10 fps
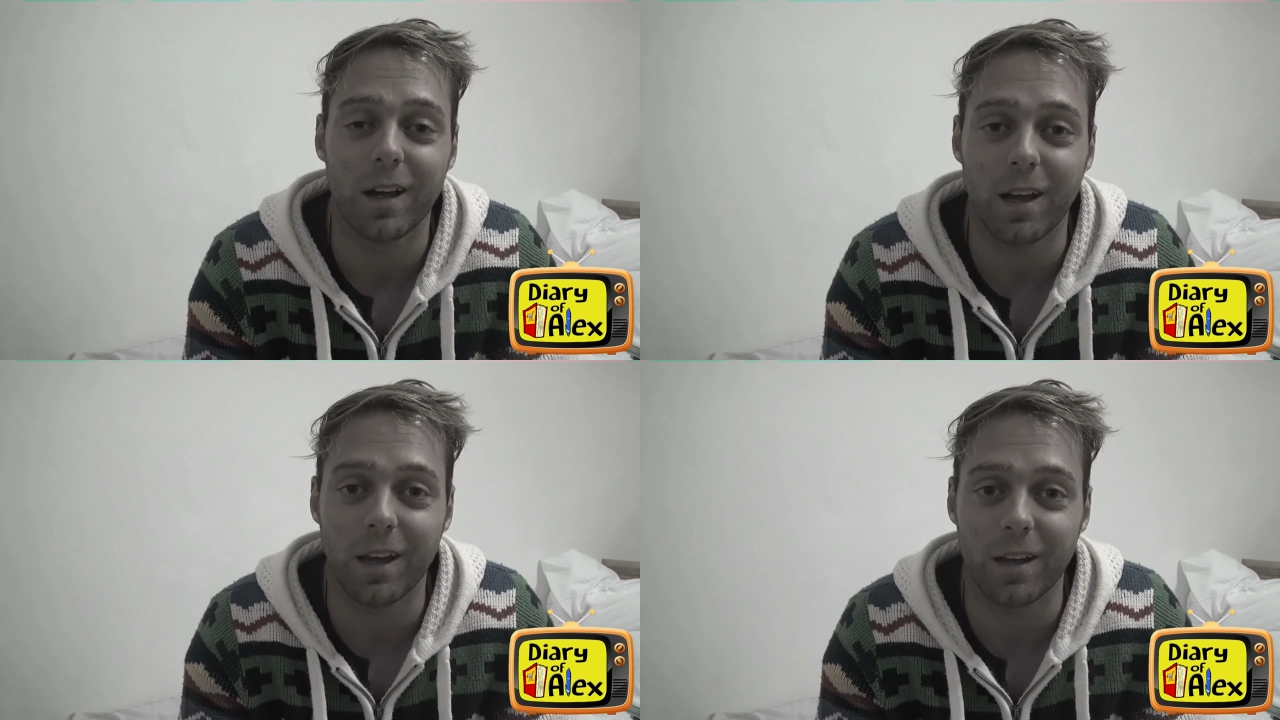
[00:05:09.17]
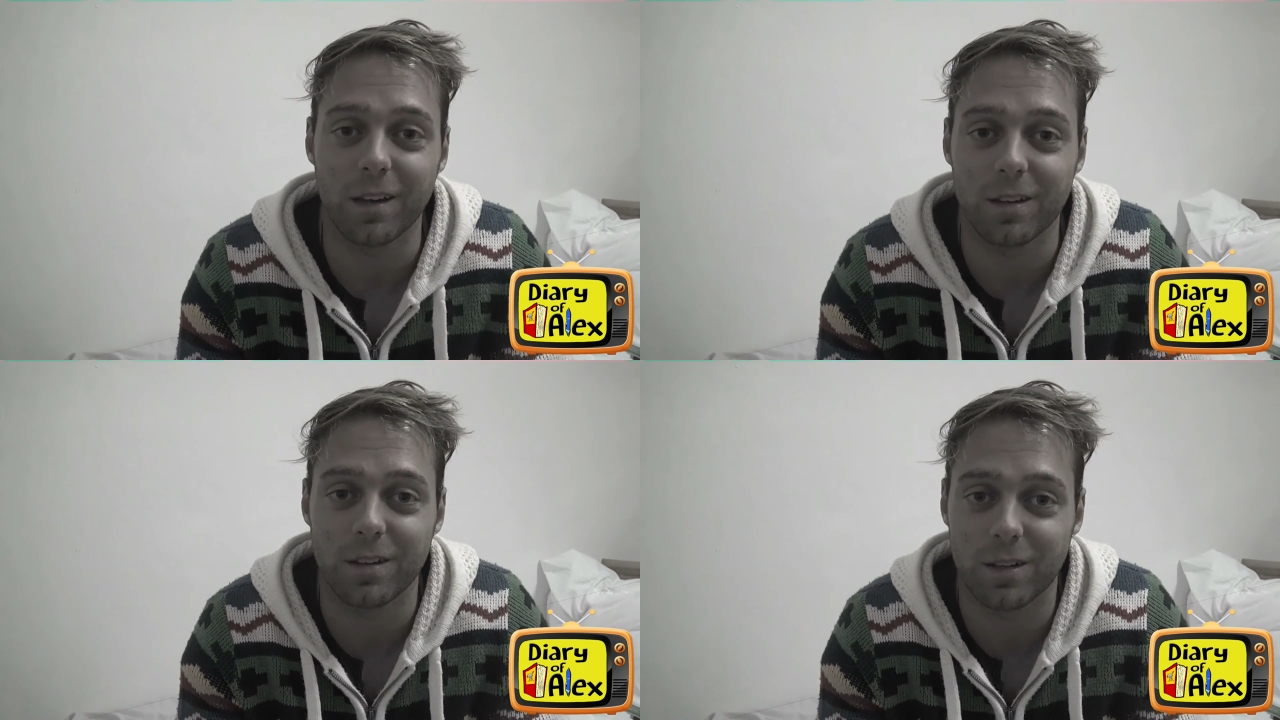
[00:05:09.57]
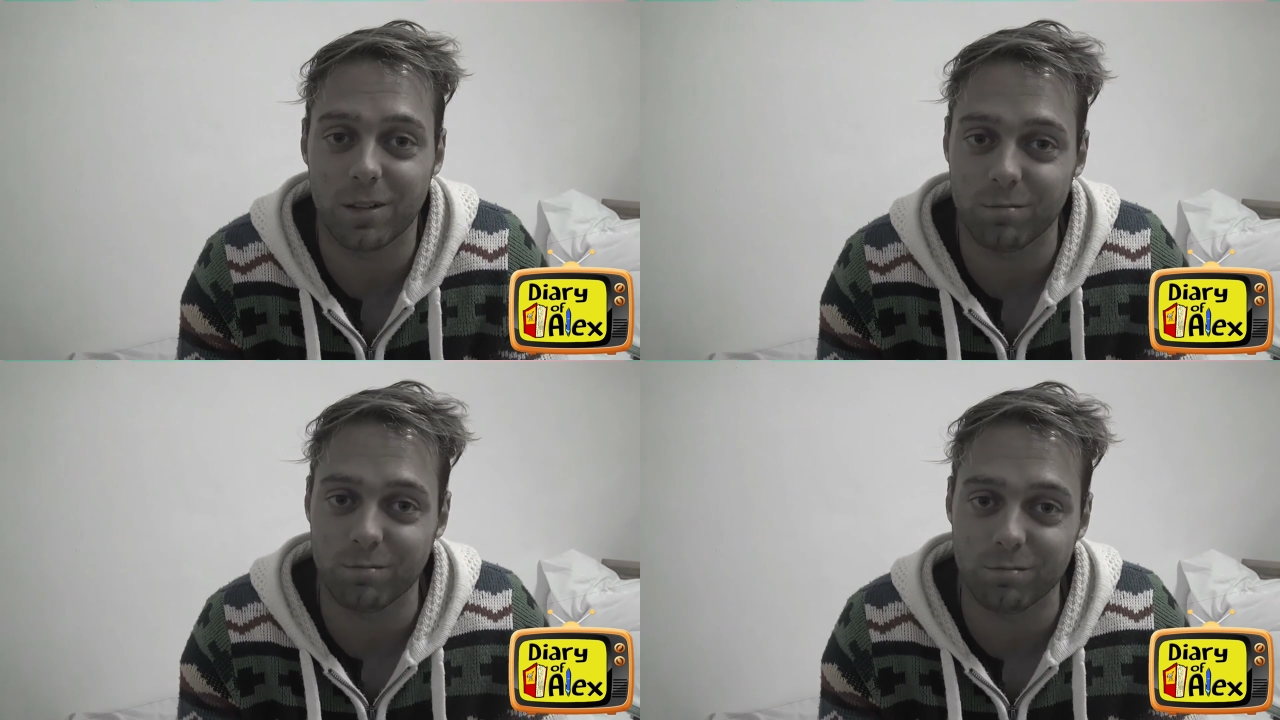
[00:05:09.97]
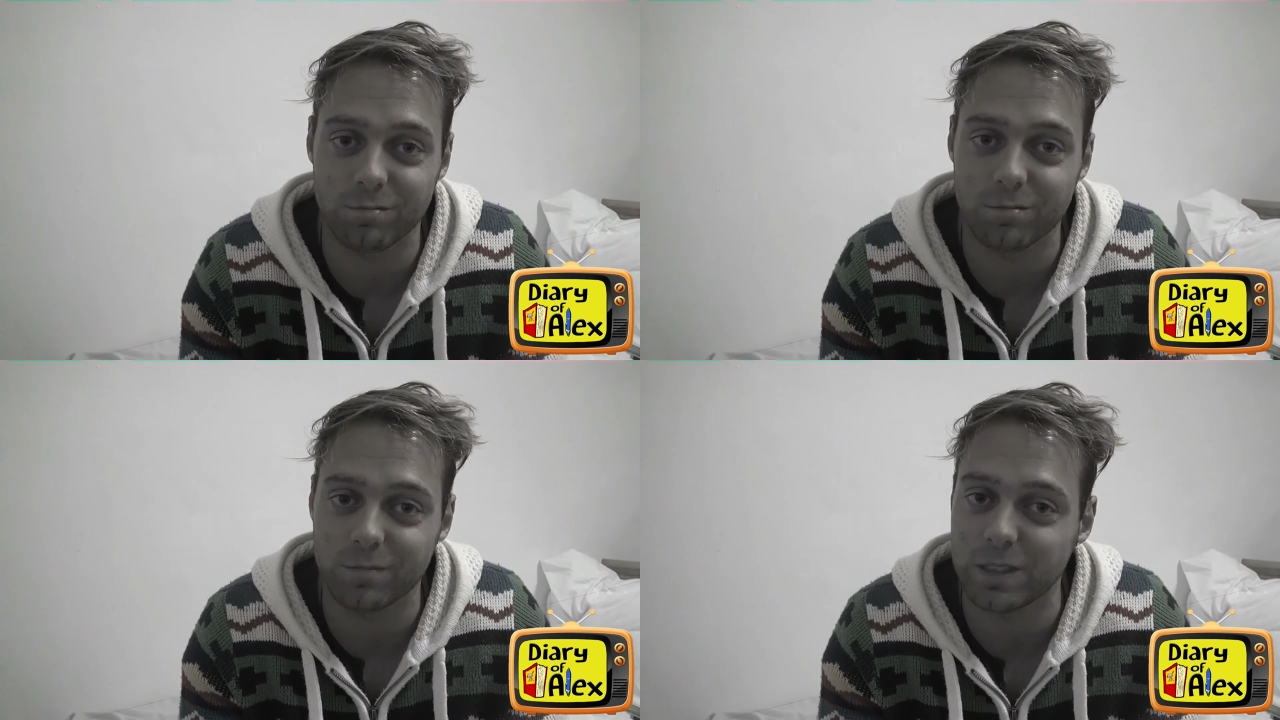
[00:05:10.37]
and
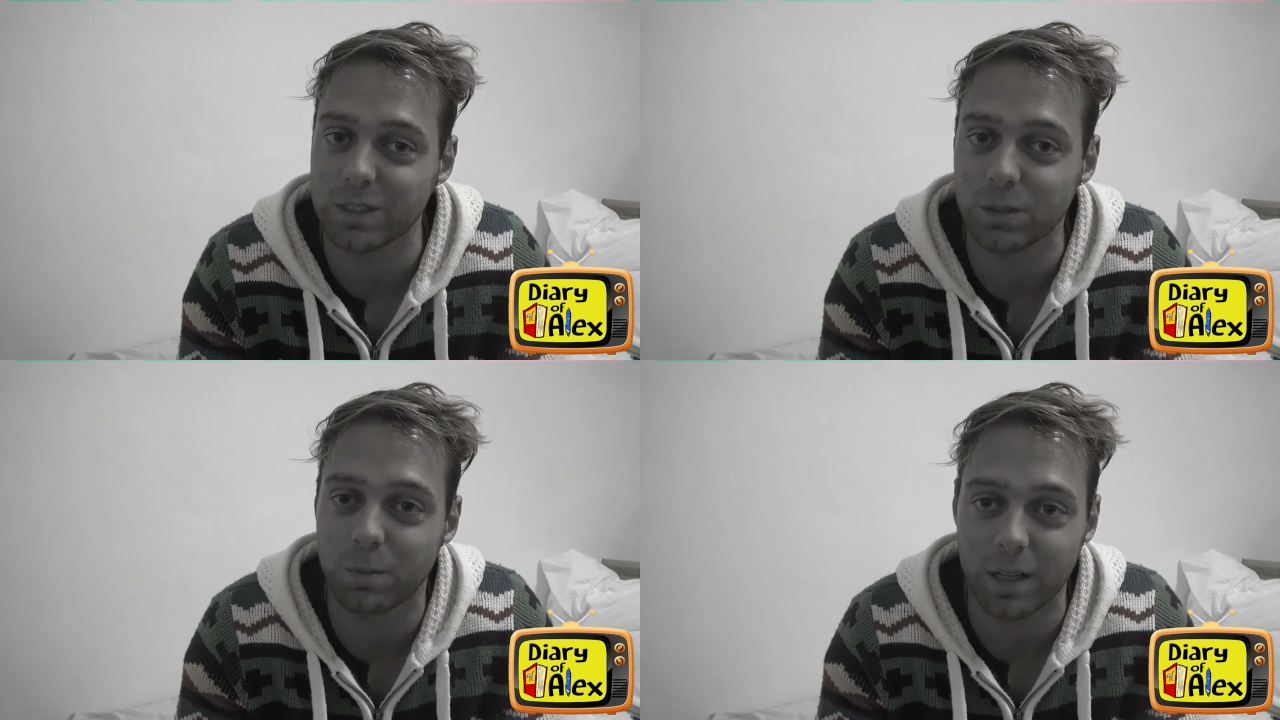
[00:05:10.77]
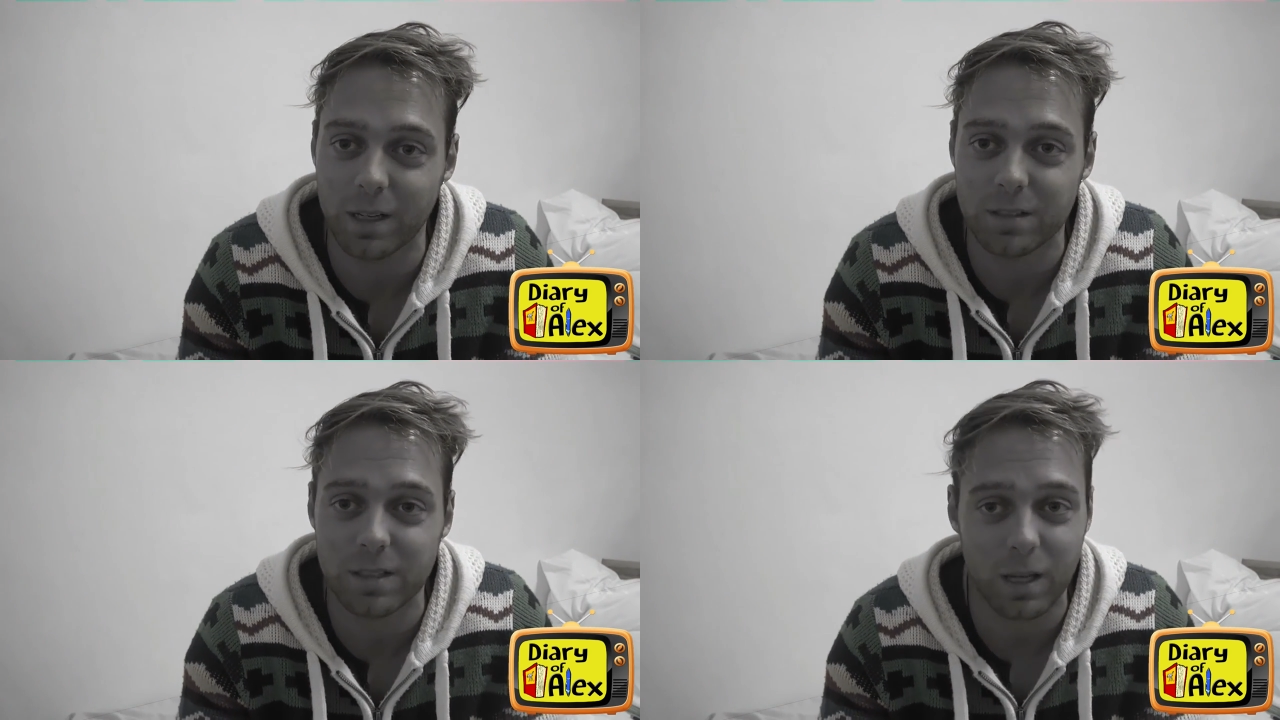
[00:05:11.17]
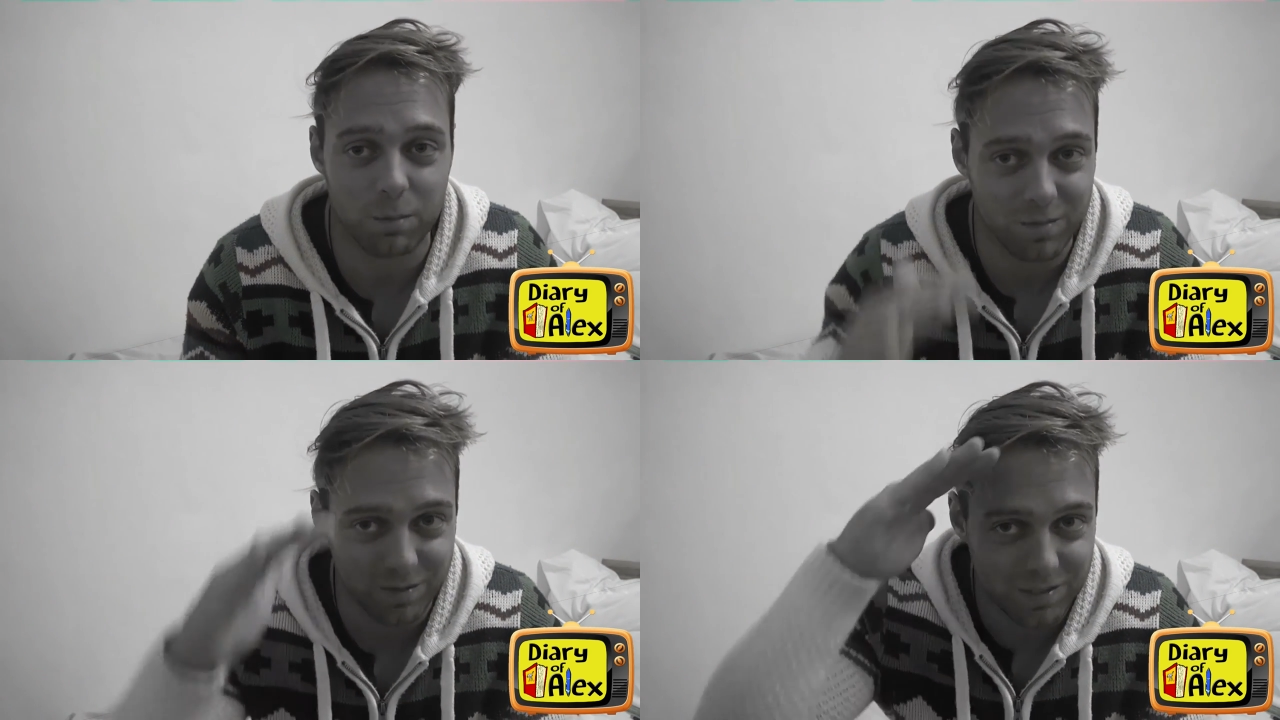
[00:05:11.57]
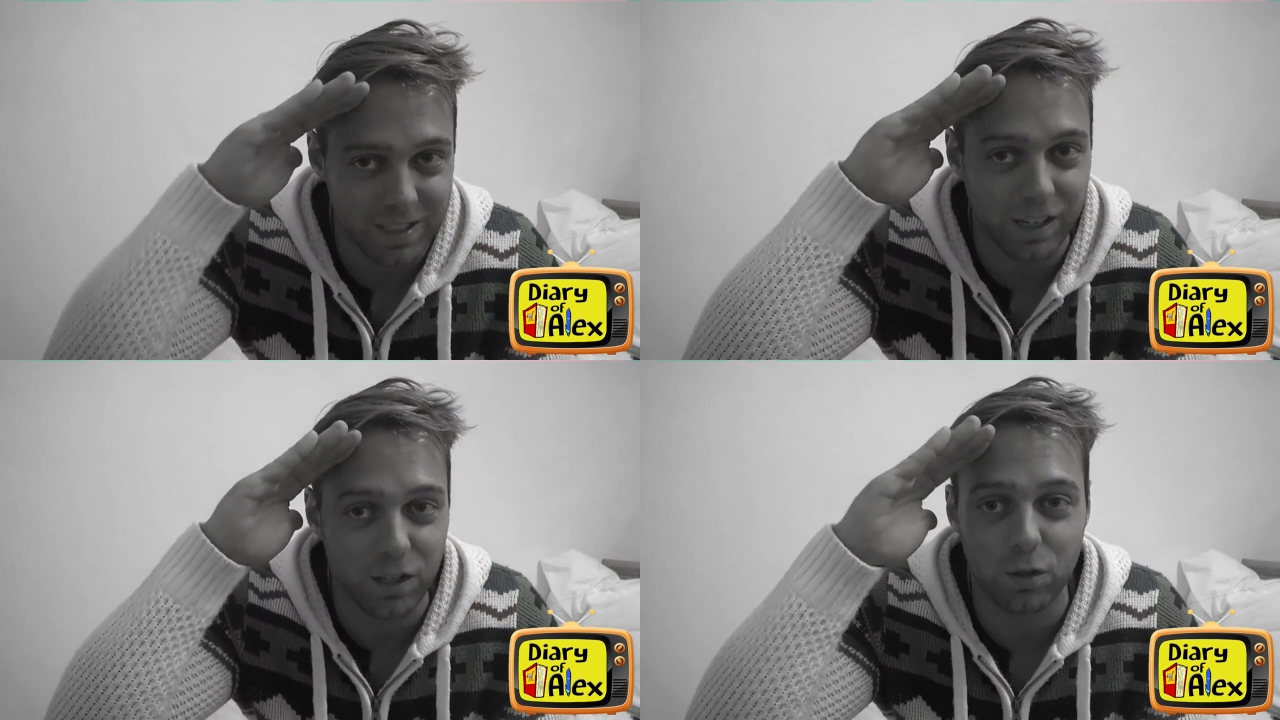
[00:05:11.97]
see you by next time.
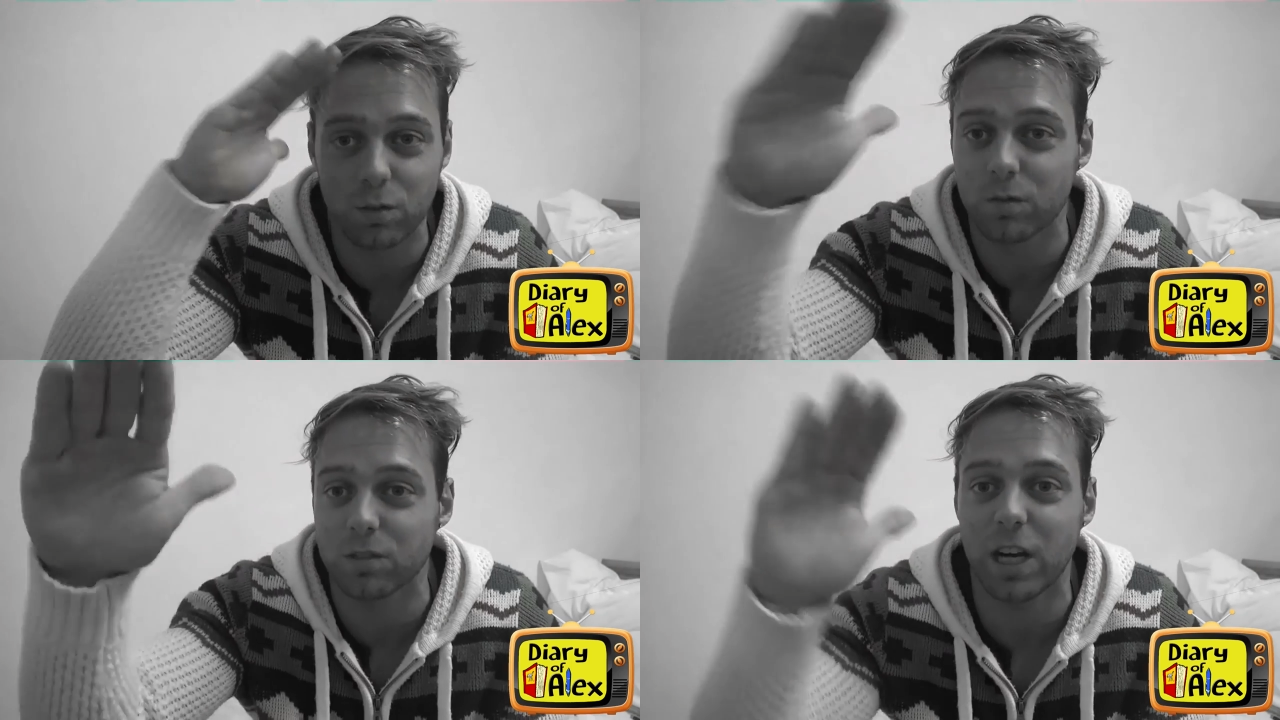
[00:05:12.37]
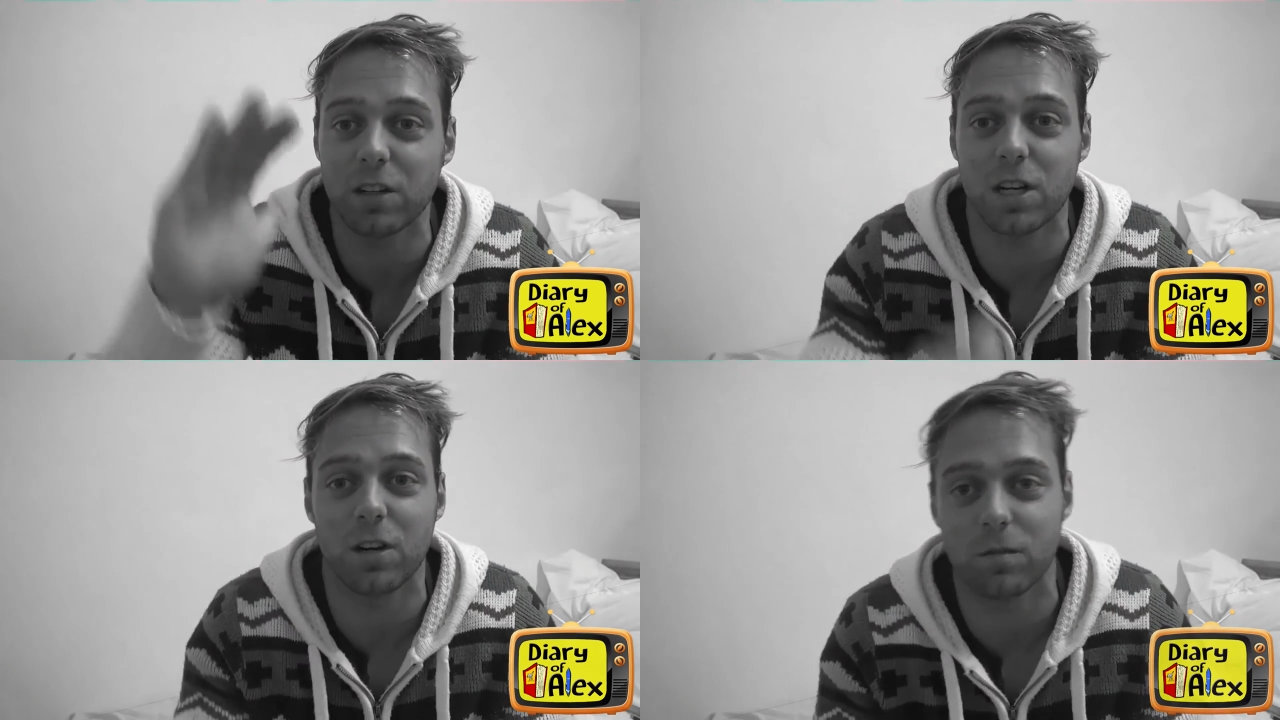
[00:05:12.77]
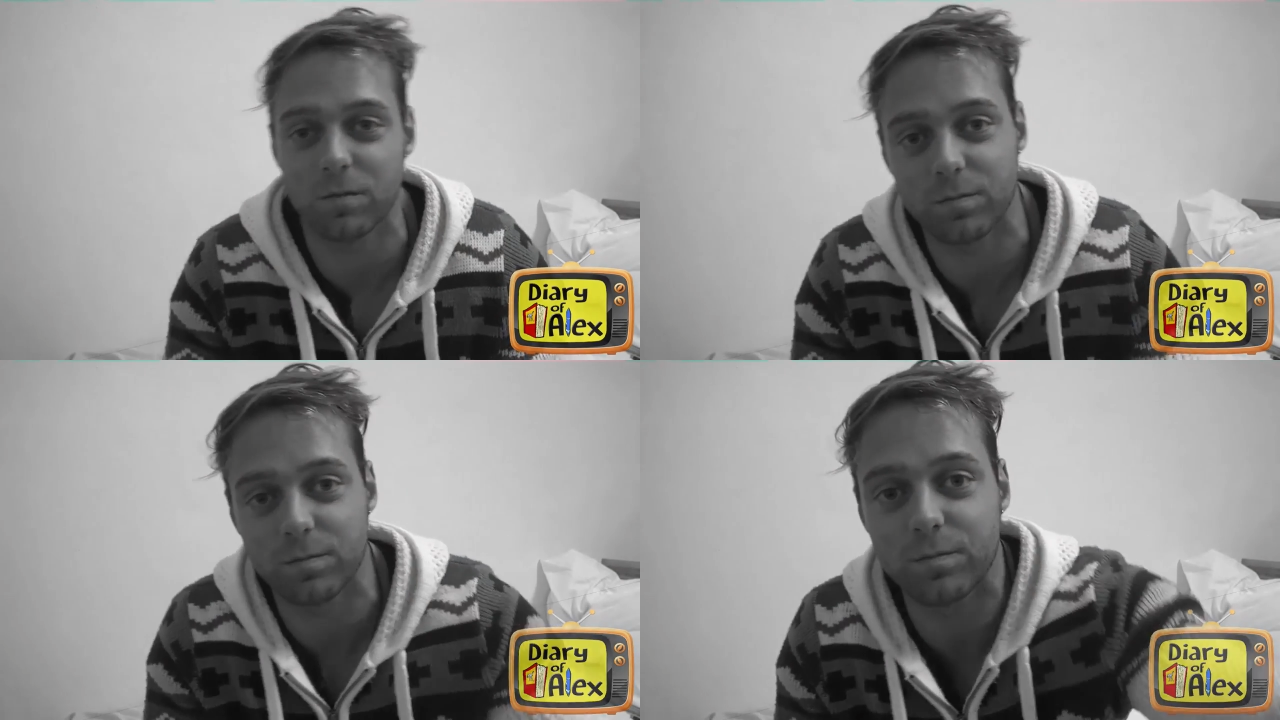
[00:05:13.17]
Thank you. Ciao, ciao.